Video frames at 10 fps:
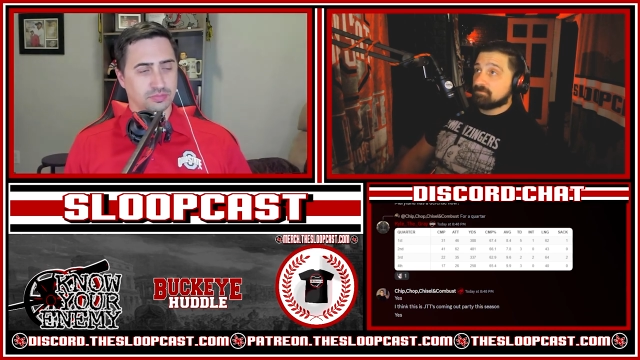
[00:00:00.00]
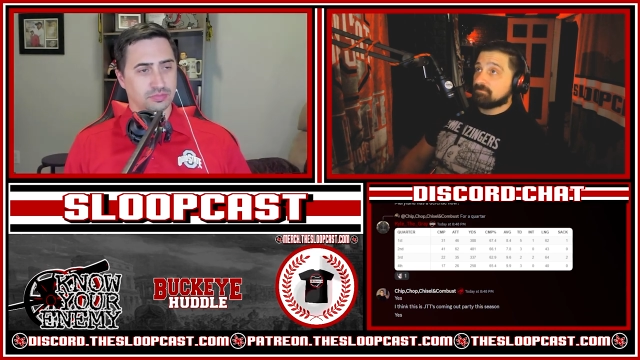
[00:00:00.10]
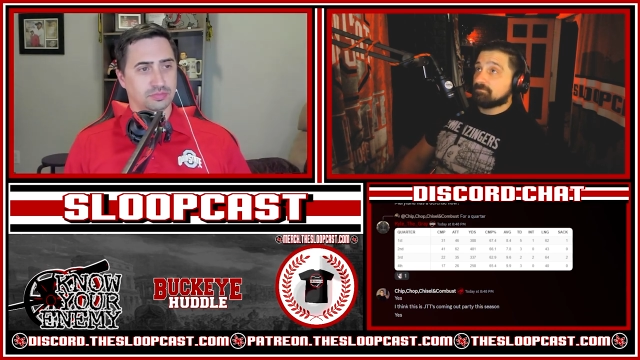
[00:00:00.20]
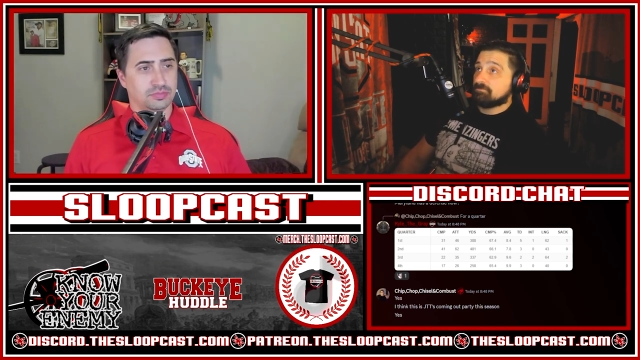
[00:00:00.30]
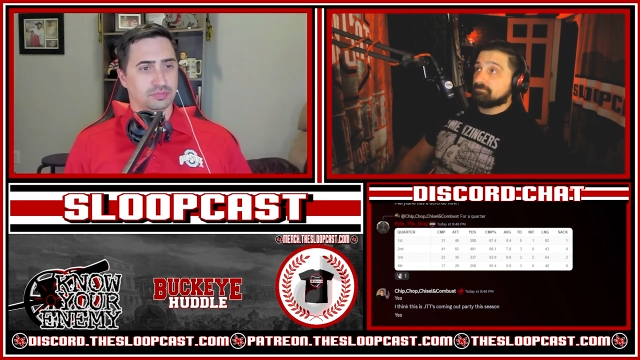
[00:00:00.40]

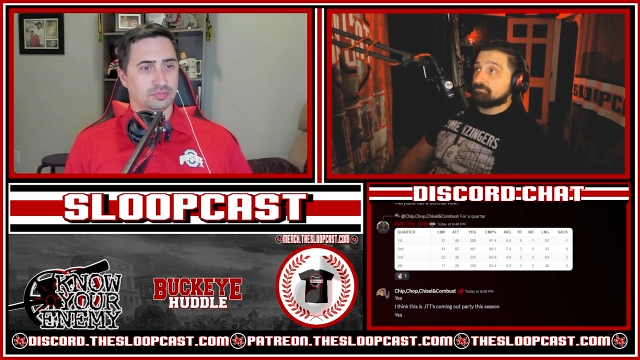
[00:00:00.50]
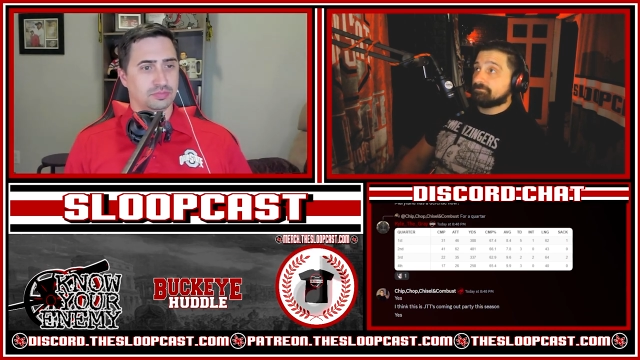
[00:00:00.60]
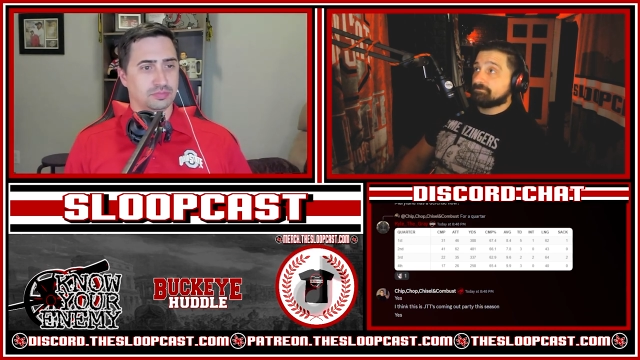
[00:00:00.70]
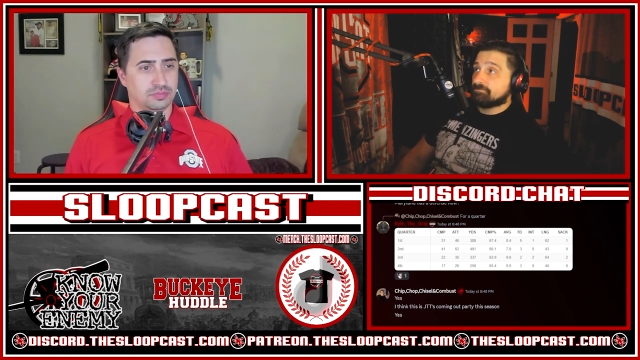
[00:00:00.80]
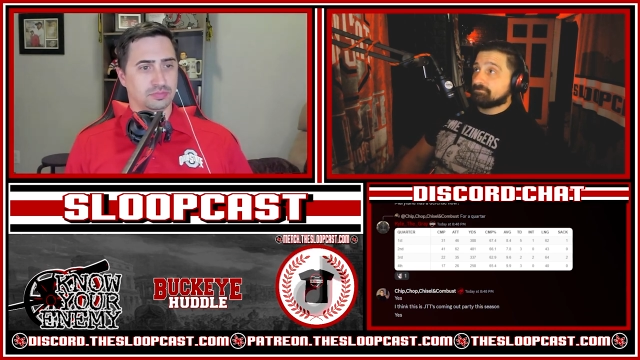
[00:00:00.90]

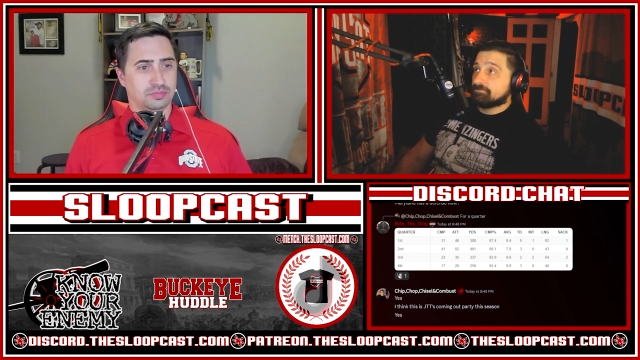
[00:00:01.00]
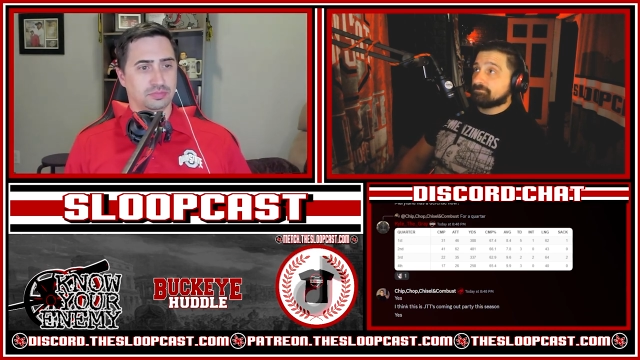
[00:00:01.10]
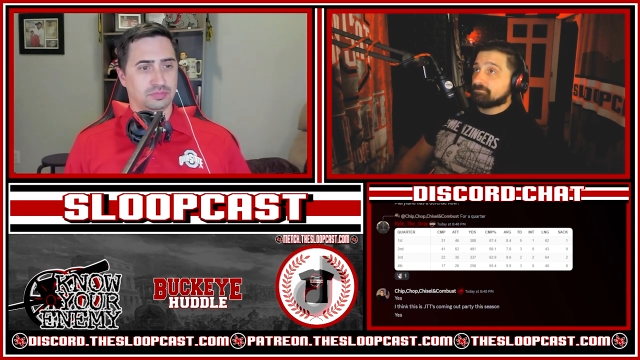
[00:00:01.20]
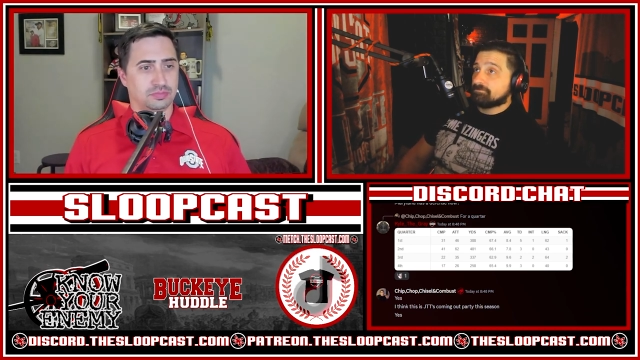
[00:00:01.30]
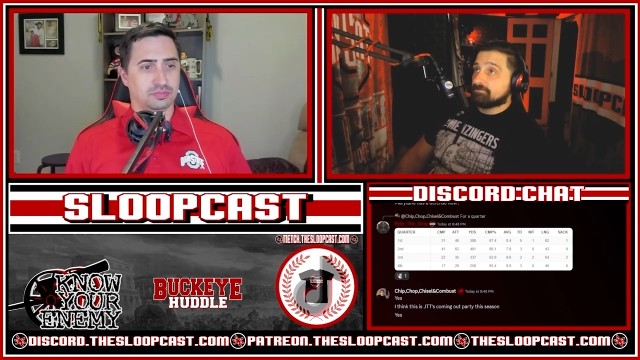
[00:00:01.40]

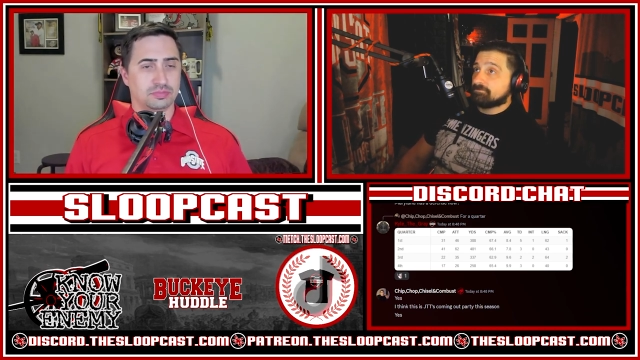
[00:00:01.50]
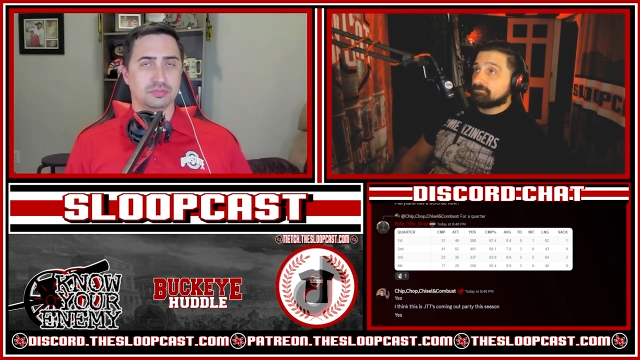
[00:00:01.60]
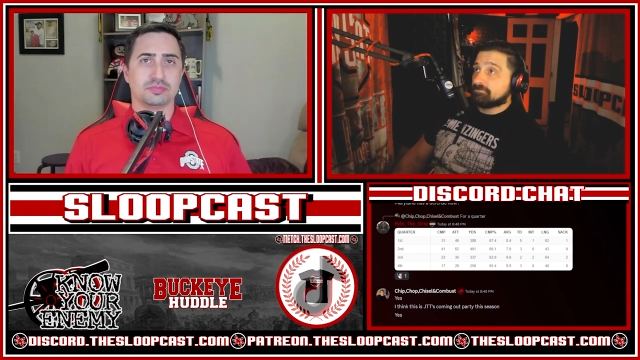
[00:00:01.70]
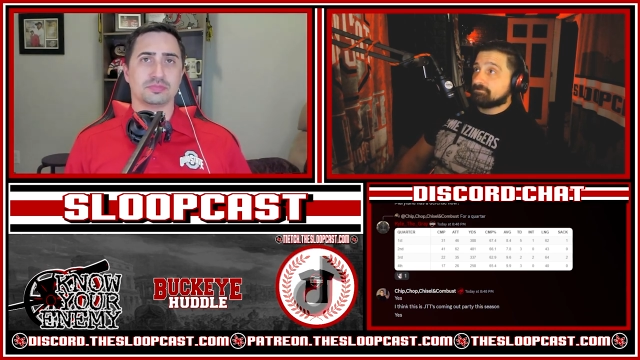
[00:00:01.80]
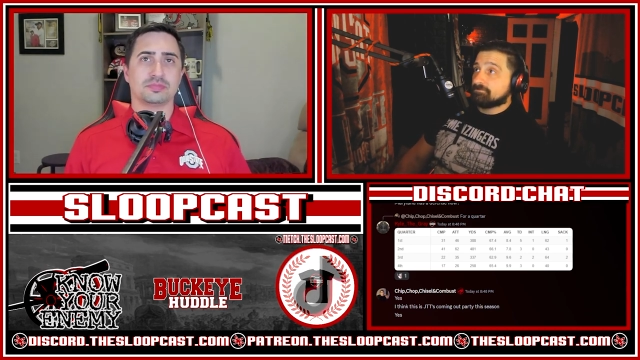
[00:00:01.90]

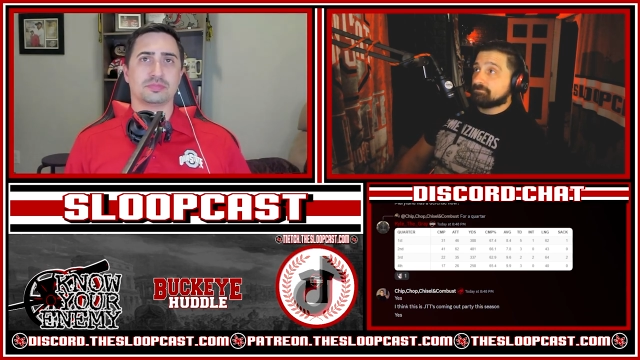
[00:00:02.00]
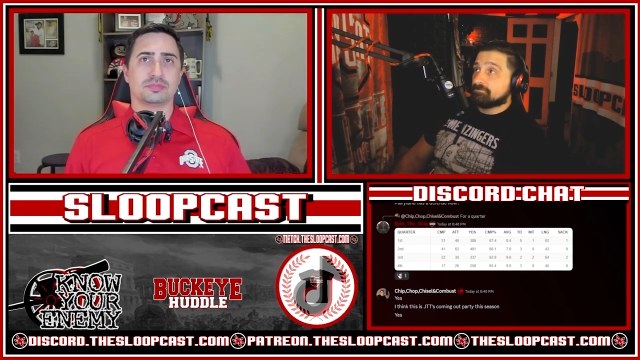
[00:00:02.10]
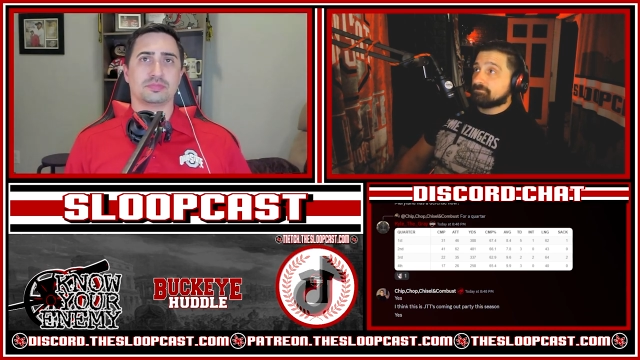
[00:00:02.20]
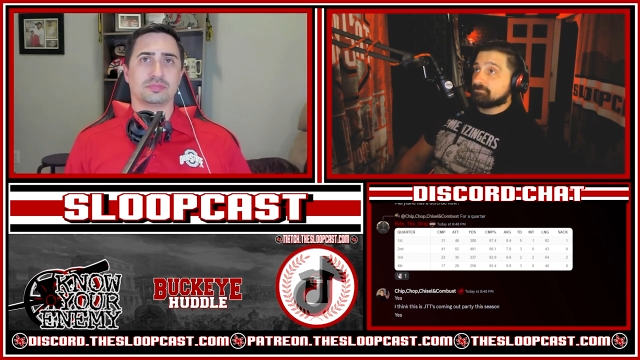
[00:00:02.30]
(silence)